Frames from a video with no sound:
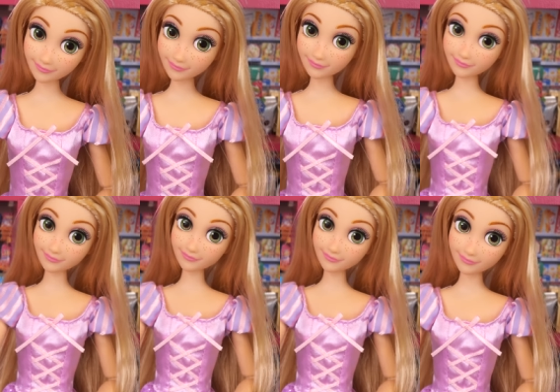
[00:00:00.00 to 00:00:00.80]
It's
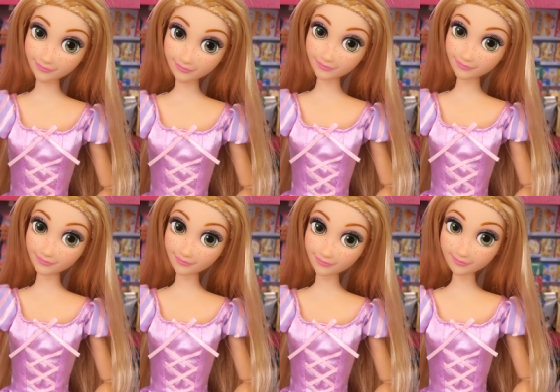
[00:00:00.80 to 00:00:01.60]
okay, honey. I'm
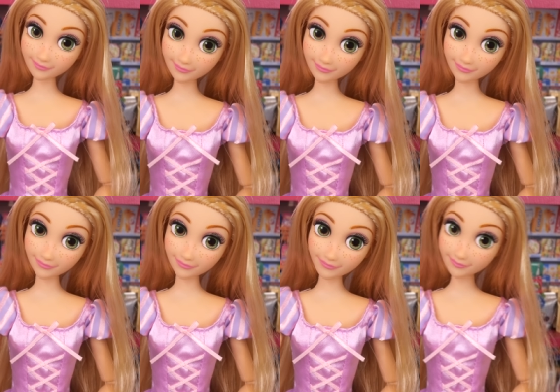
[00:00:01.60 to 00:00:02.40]
just teasing you.
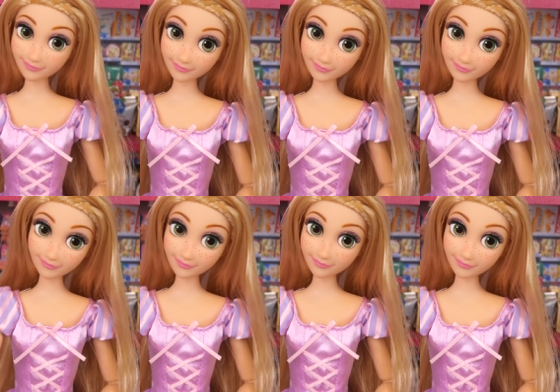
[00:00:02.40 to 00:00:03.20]
I think we
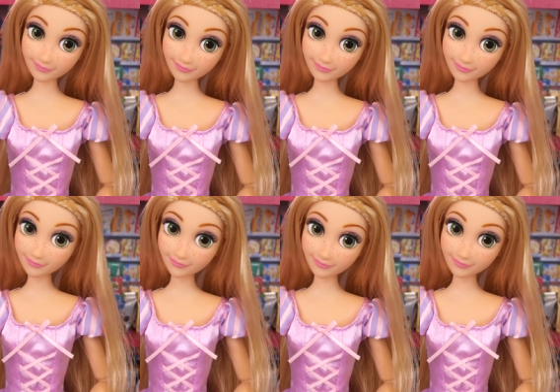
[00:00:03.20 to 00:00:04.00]
just need some coffee and then